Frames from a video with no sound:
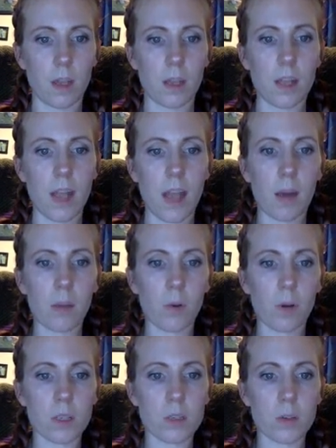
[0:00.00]
Now I'm
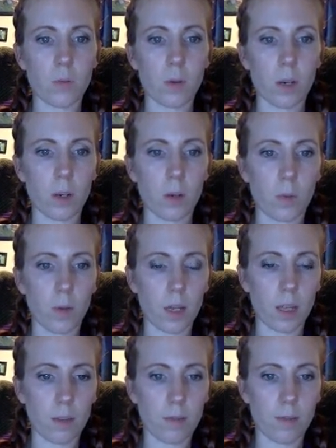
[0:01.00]
going to work
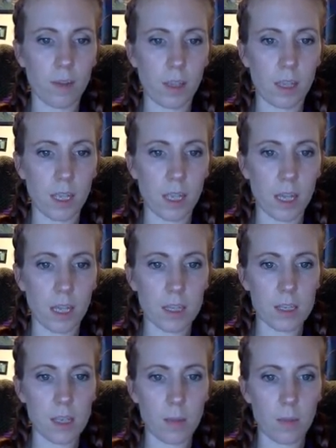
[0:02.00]
with filling in
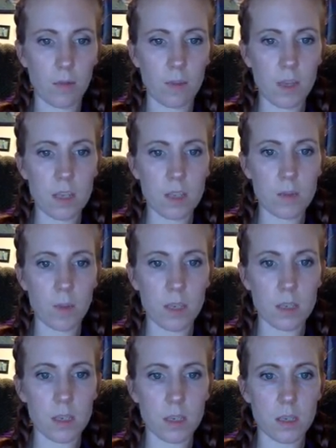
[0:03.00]
some of these
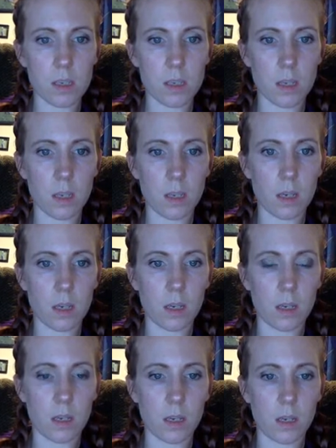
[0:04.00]
spaces.
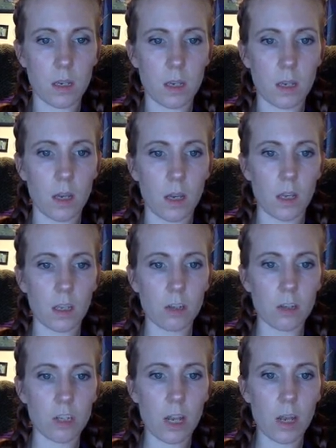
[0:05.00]
Your
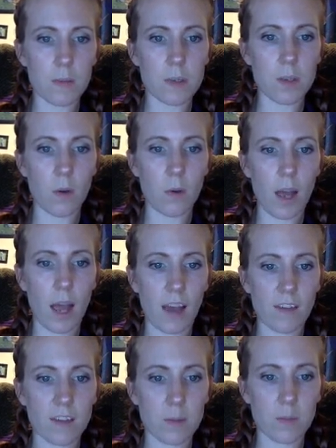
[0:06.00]
shapes don't
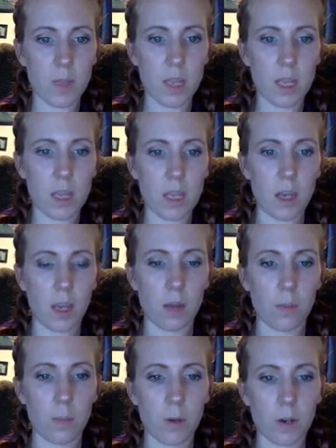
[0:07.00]
have to be
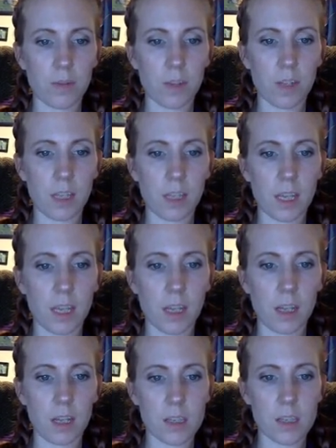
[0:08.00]
perfectly
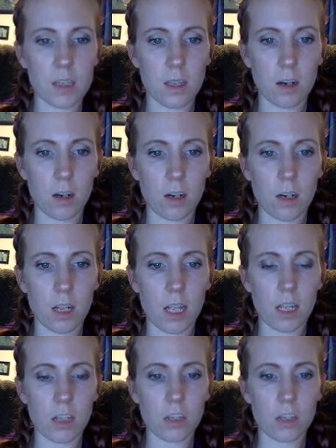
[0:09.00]
considered
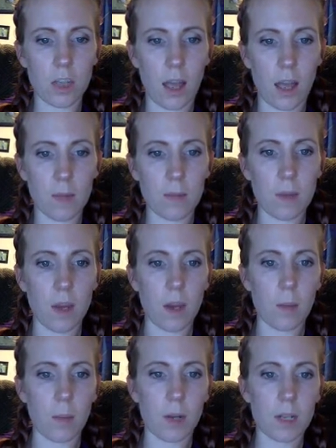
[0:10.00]
each time,
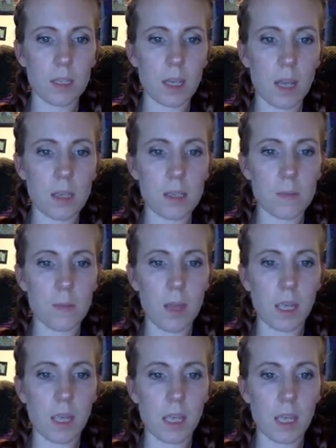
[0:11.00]
but it does
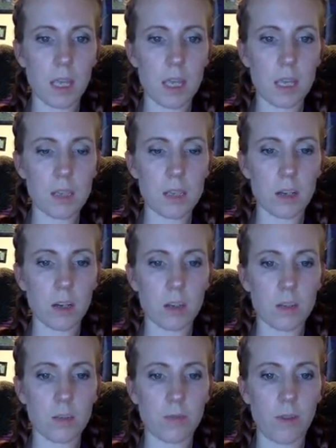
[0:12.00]
make it easier
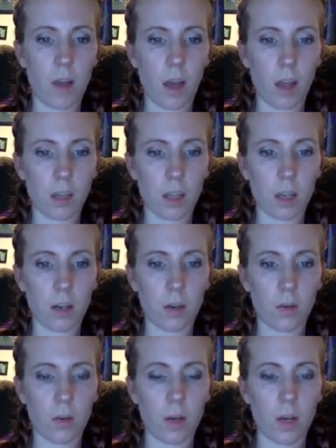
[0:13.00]
to
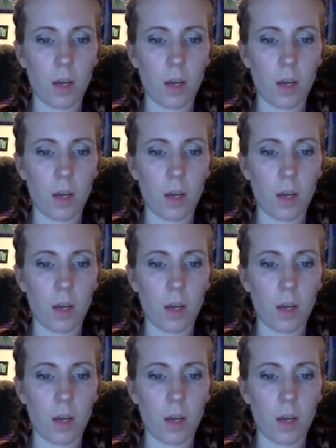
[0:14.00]
follow